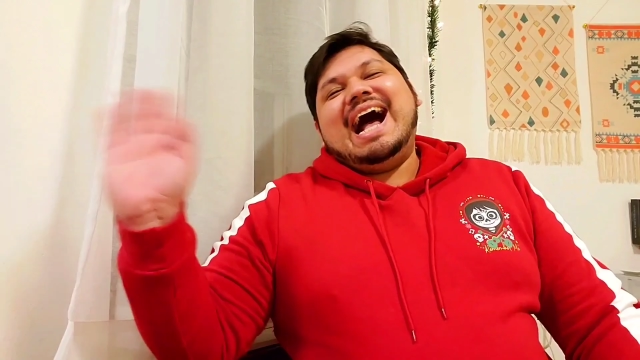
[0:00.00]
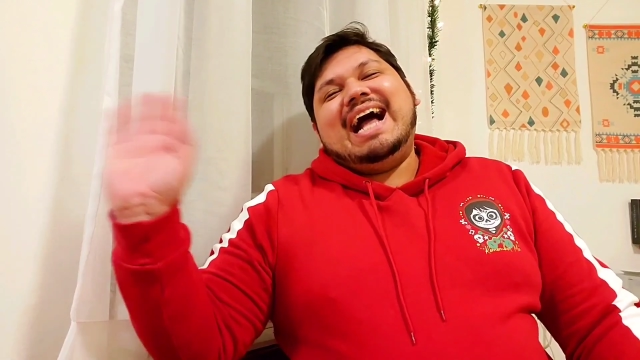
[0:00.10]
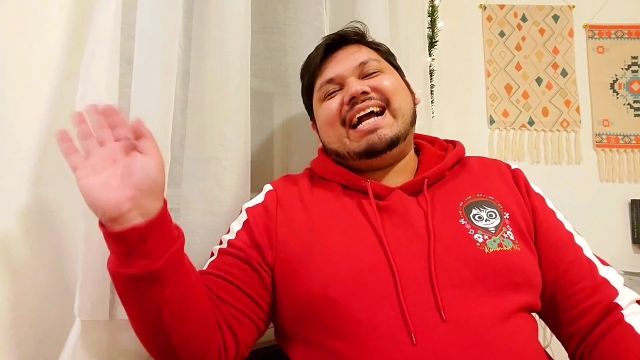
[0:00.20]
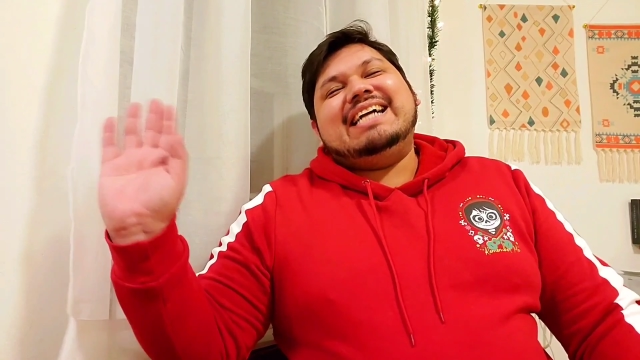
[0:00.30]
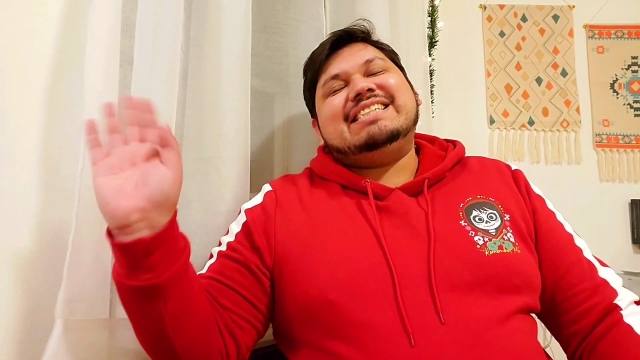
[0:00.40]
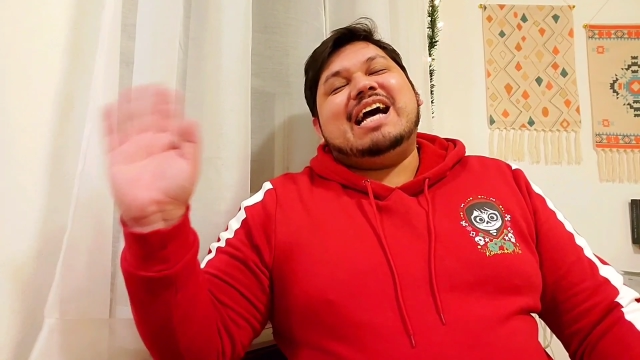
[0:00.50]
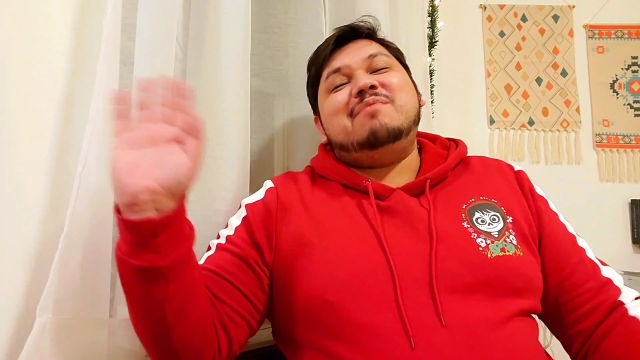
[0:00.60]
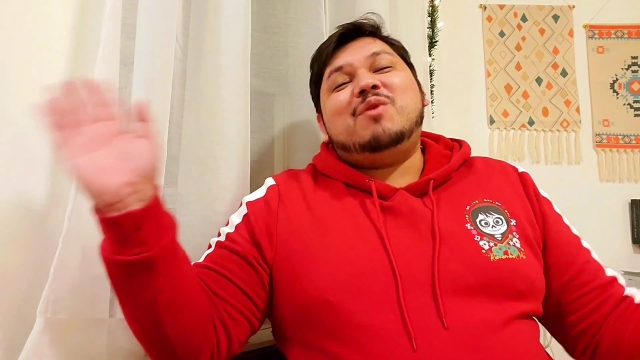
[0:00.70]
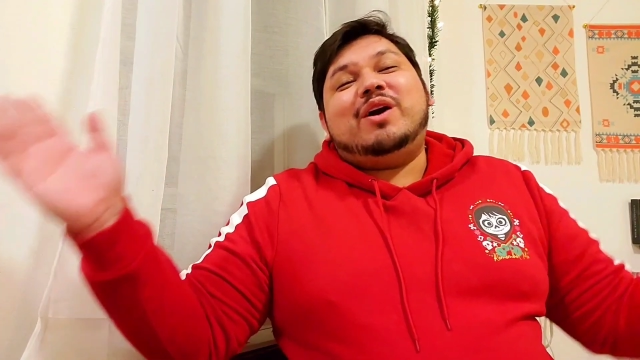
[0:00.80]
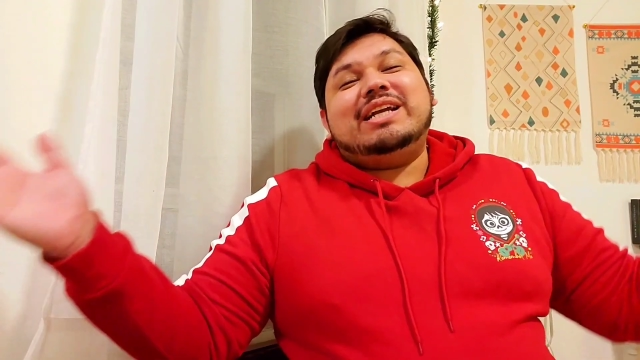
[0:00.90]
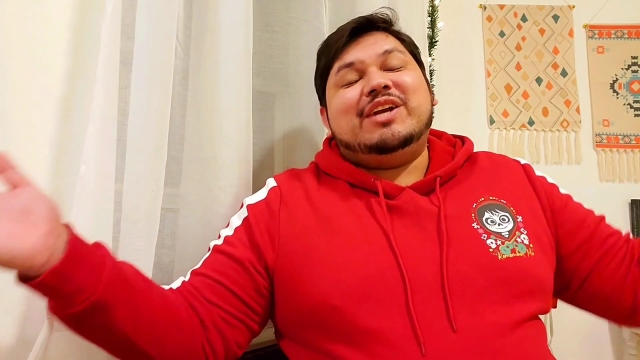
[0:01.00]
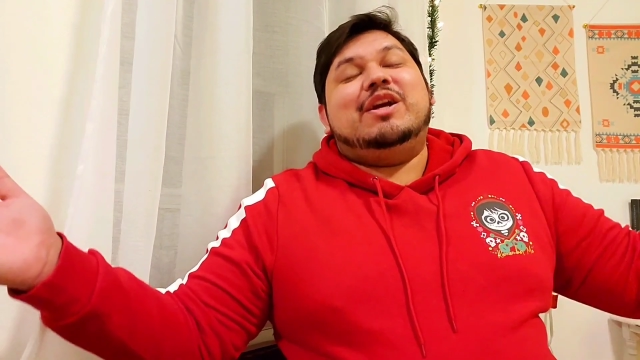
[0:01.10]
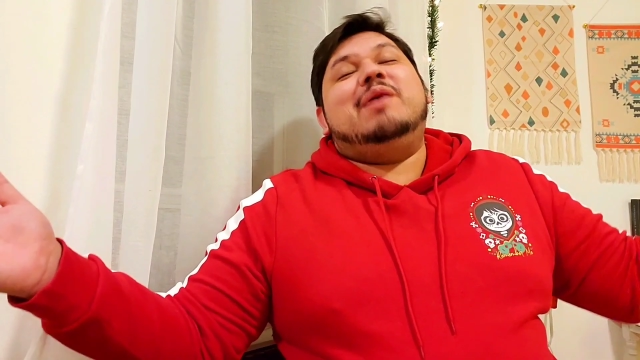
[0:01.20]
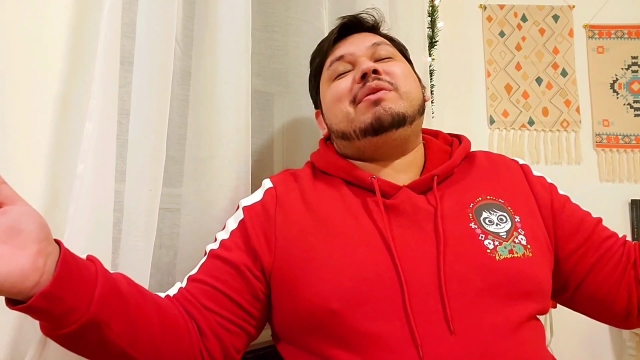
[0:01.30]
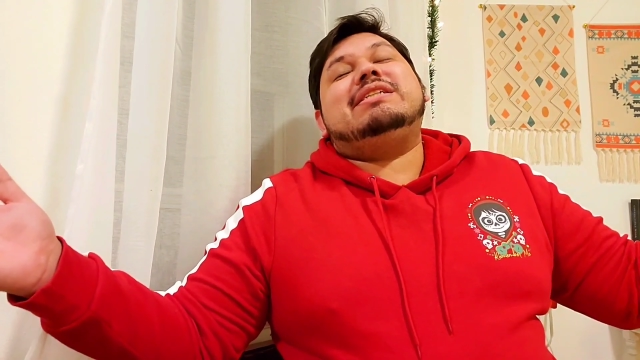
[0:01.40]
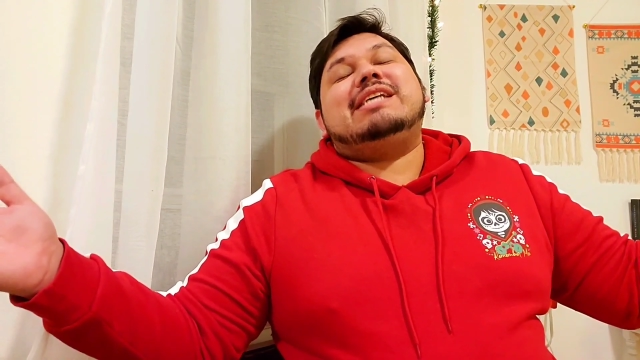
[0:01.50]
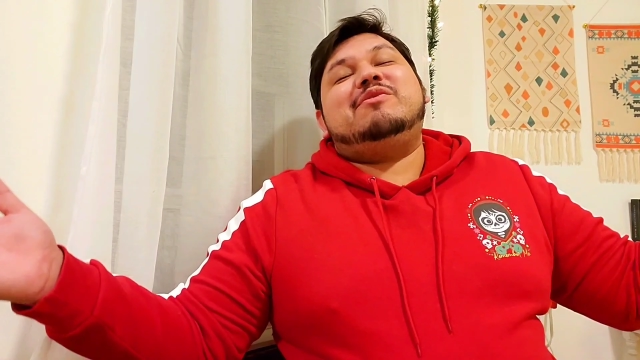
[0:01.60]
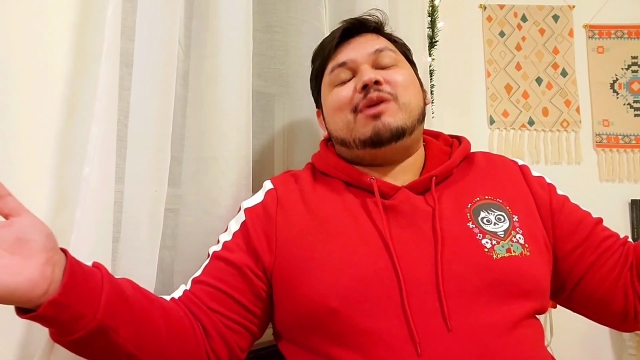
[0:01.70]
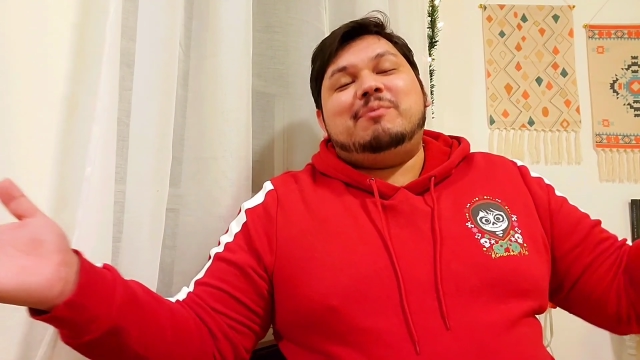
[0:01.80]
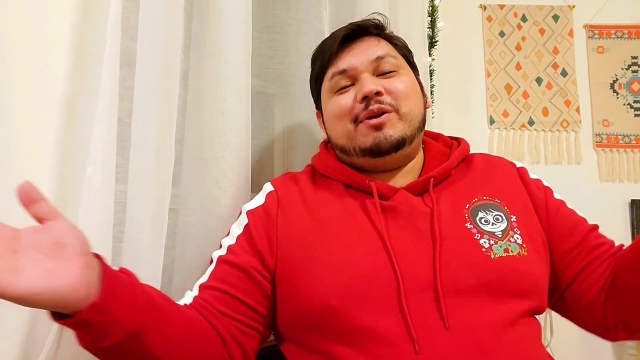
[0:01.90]
Hi guys, I'm Juan here, Up with the
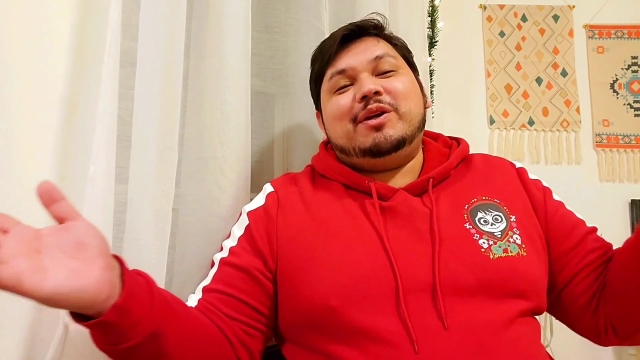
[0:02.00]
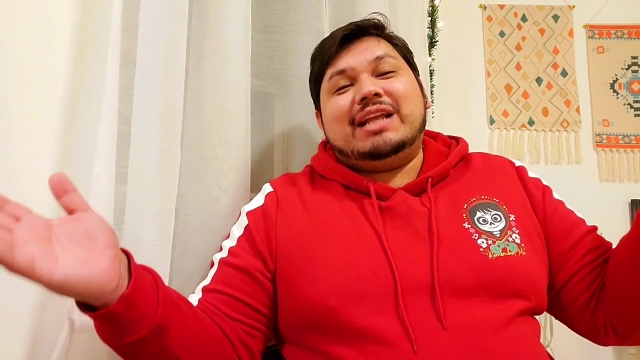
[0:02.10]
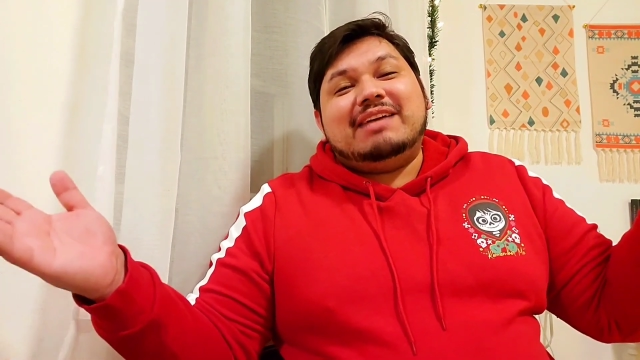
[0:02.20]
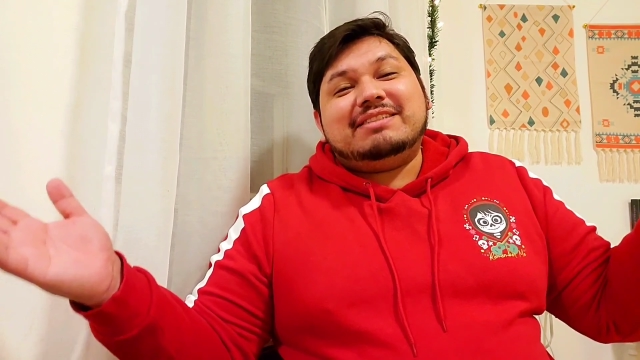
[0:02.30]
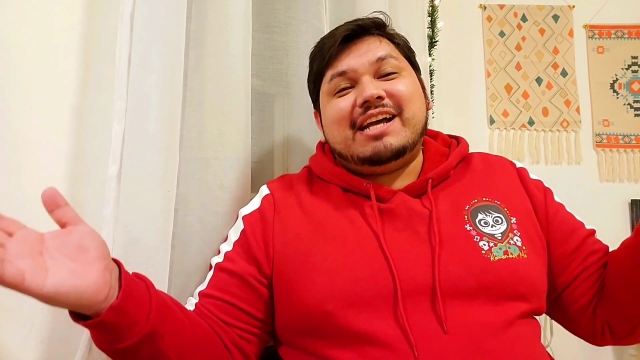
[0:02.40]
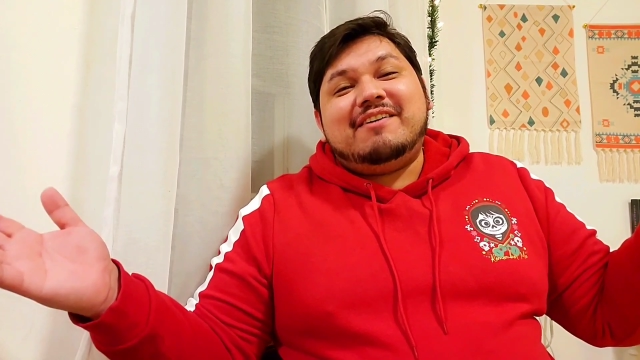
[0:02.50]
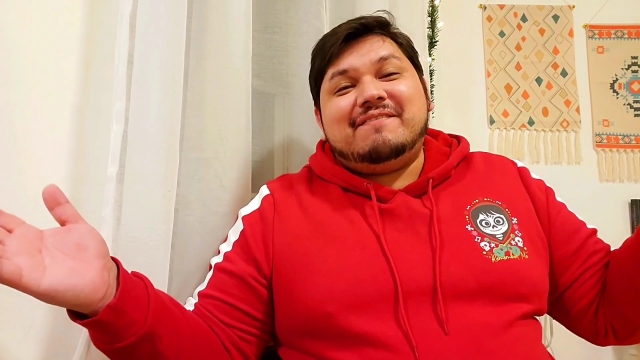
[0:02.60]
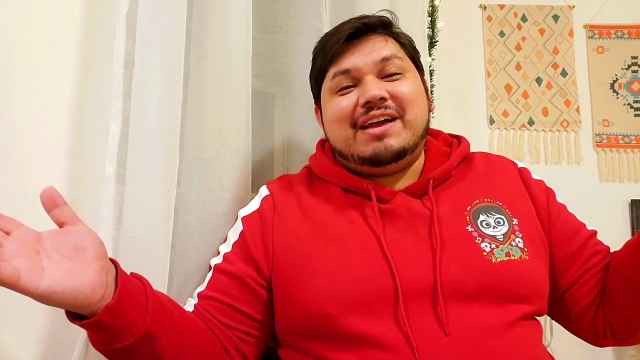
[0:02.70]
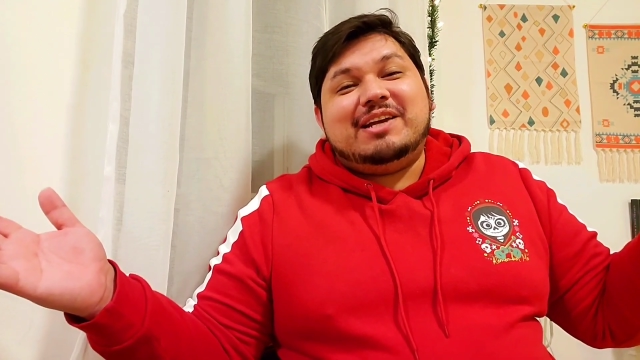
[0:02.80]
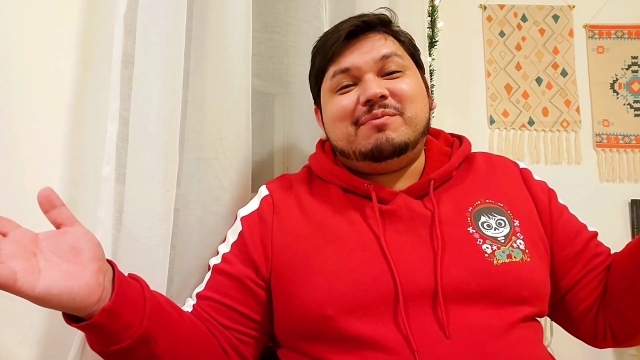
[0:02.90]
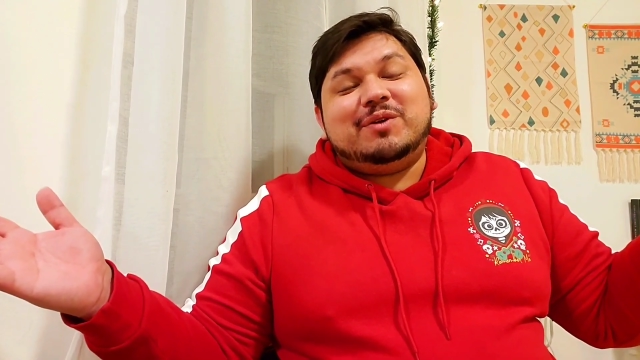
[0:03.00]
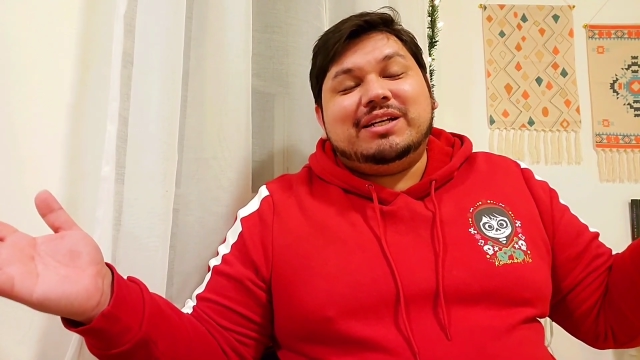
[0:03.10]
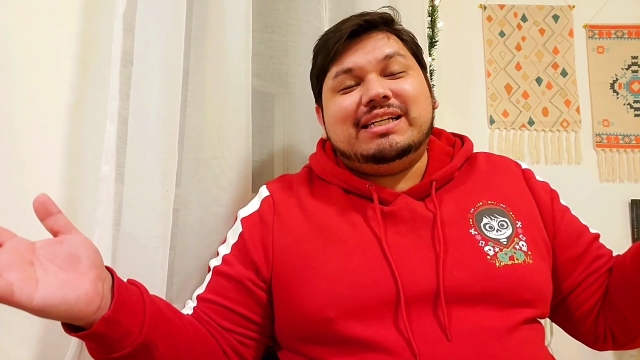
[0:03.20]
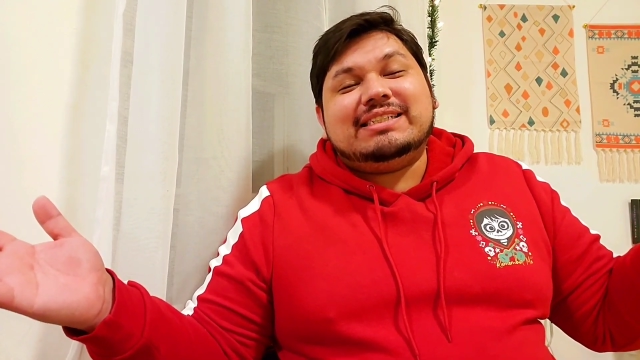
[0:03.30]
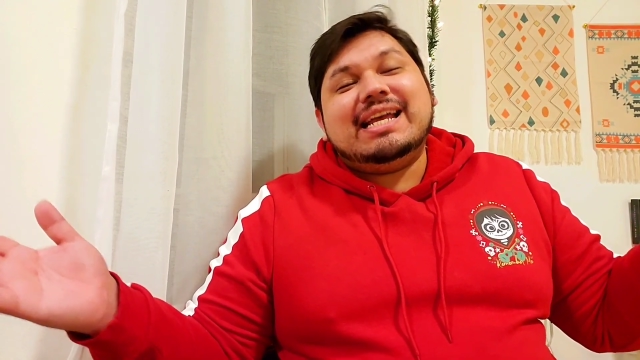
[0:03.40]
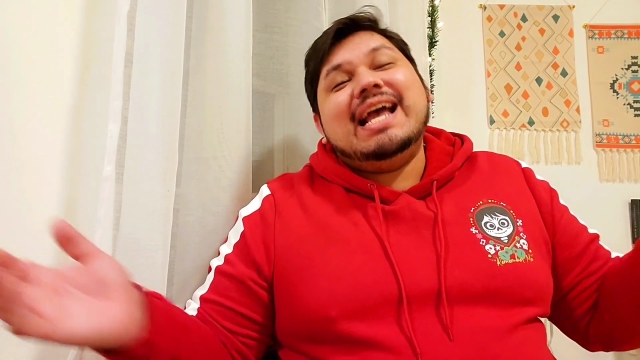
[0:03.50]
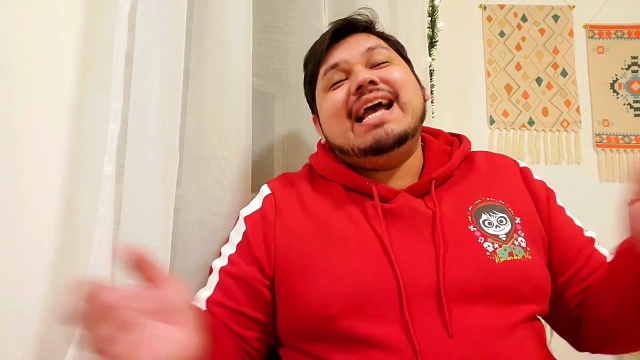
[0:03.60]
Sun, where I bring you lifestyle and fandom realness.